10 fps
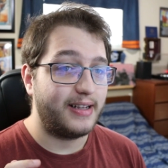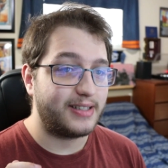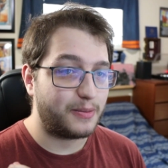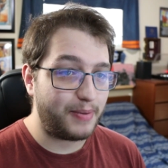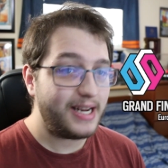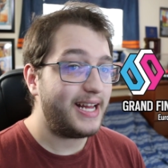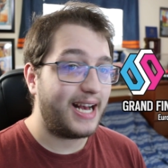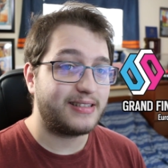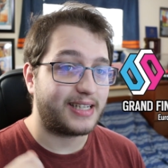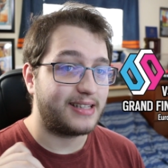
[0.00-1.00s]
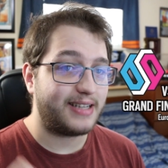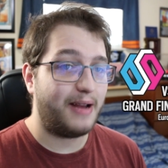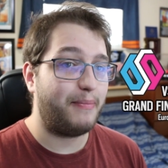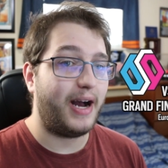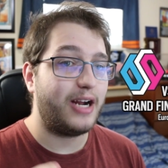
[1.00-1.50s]
as it's BDS against
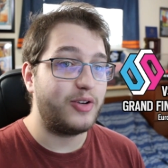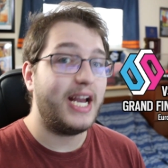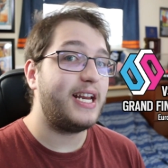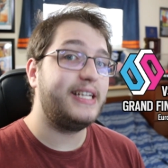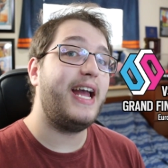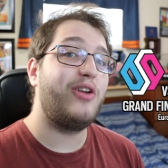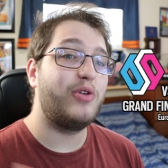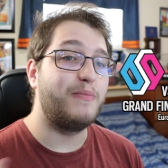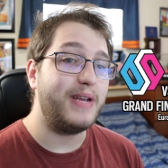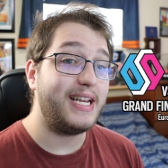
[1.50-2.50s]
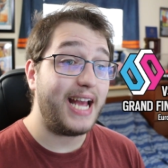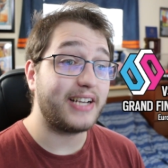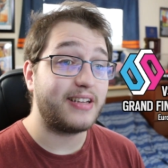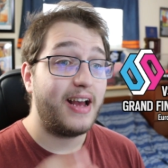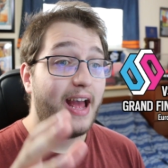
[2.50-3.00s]
Empire yet again, with
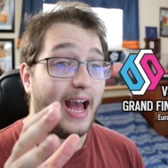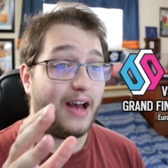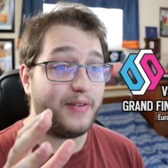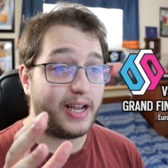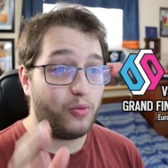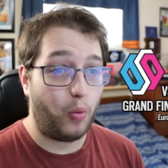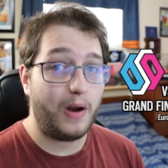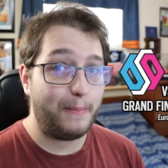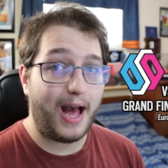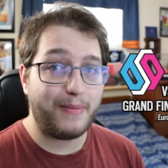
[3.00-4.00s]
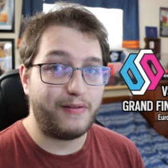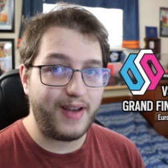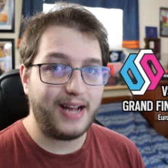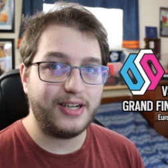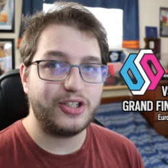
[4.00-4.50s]
BDS having a 1-map
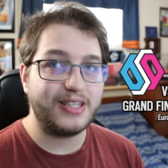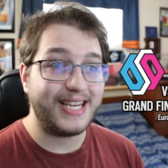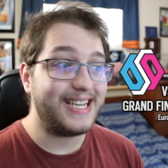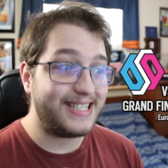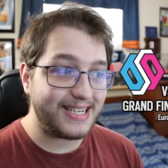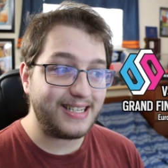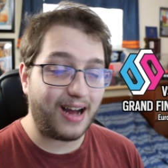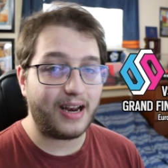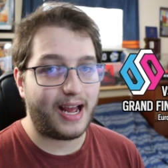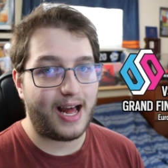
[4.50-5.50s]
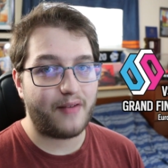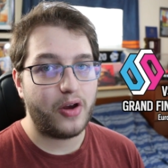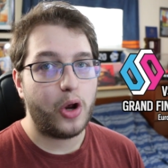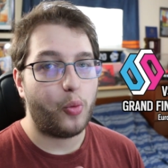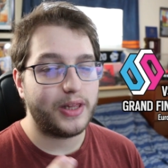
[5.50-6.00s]
advantage that they did not have
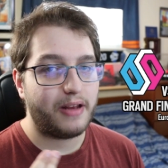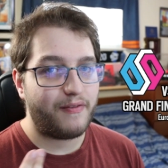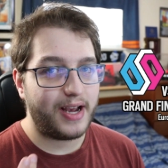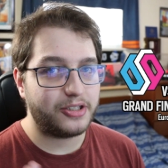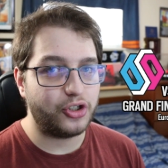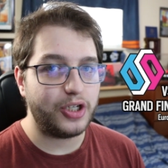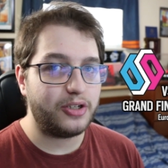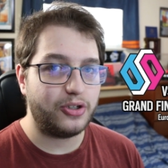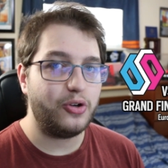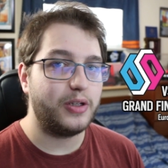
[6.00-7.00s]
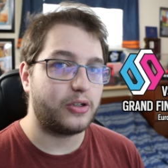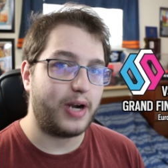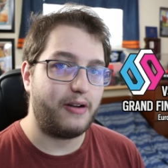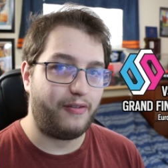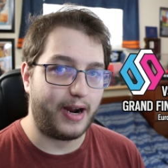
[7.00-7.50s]
when they faced G2 in the
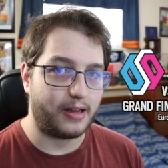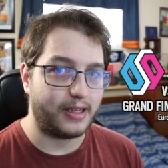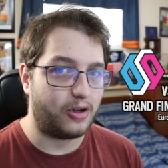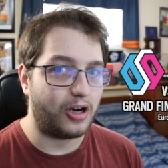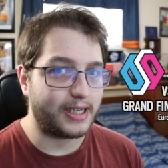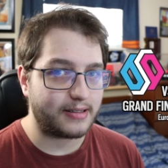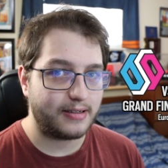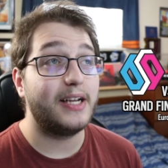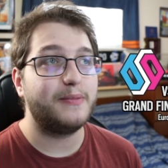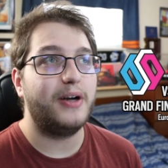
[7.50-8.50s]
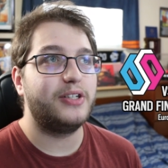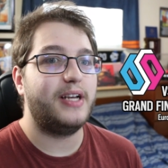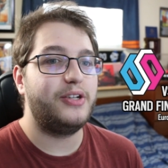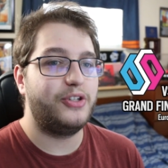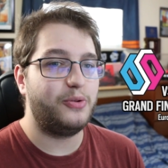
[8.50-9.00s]
grand final in August. And as much
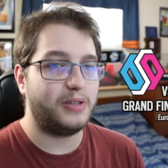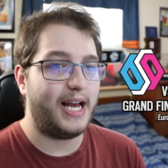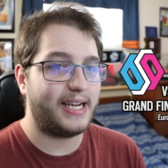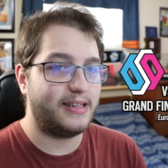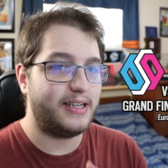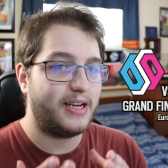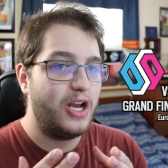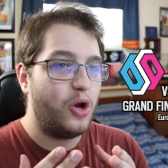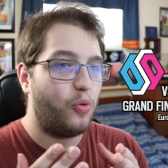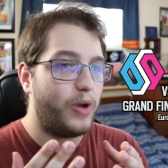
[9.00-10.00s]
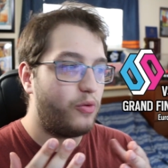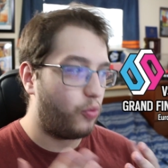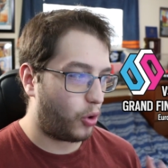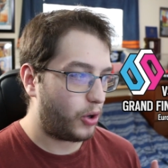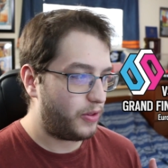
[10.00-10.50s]
as I do like the "we
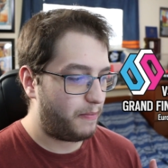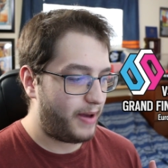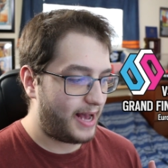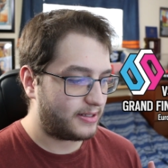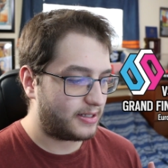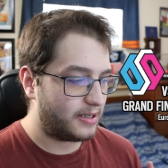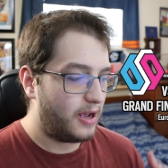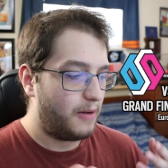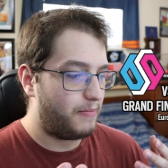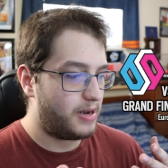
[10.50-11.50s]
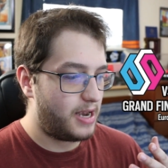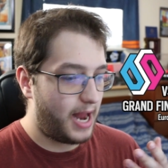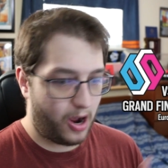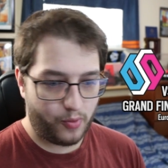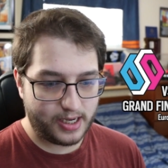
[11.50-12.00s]
were the best, but
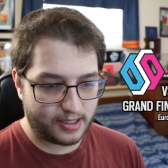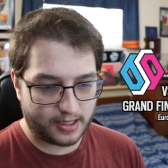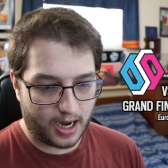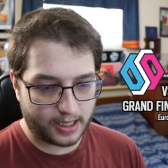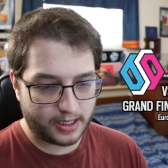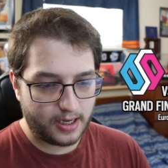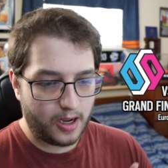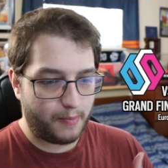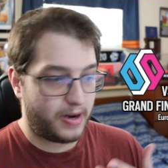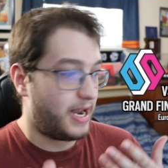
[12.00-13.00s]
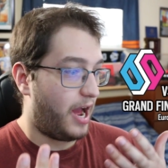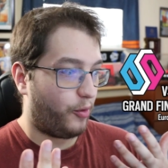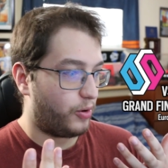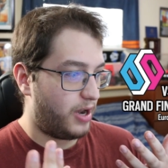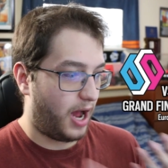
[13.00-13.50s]
now we suck, but
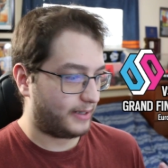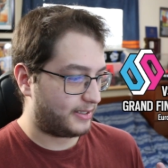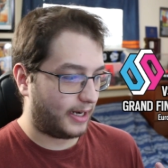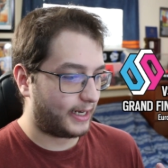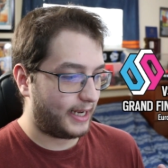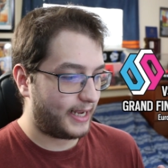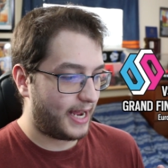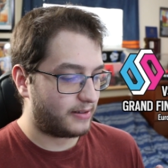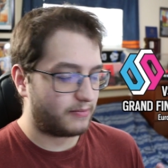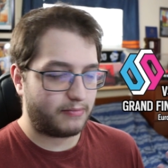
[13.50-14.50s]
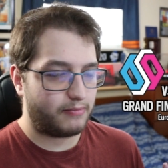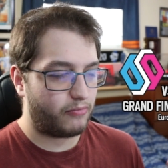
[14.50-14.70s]
now we're not sucking again"